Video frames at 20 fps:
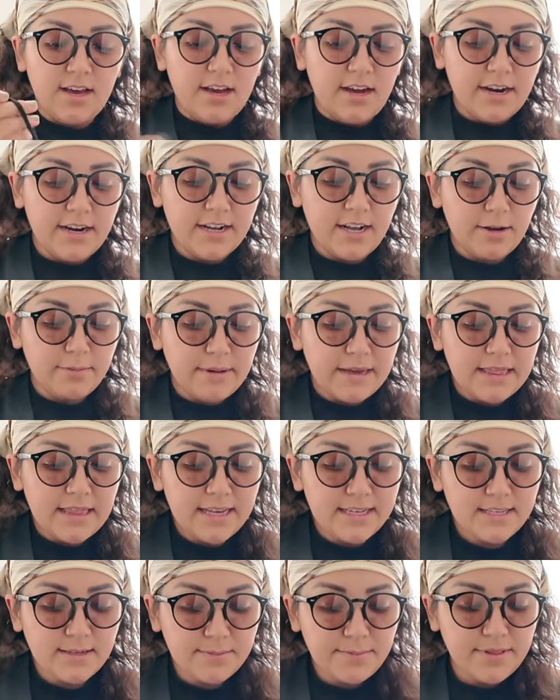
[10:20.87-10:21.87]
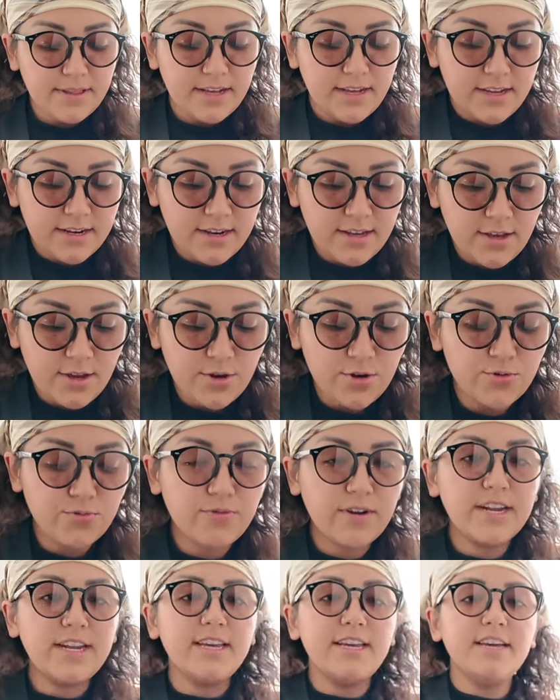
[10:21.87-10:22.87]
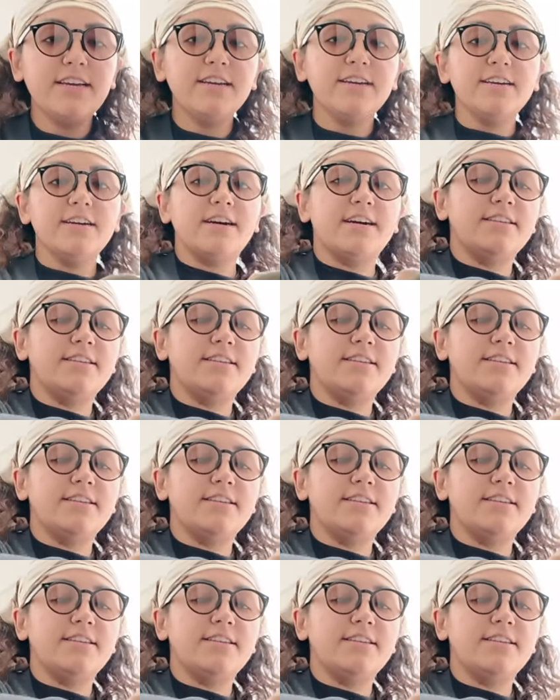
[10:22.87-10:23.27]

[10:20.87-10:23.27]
I already got my lesson plan ready.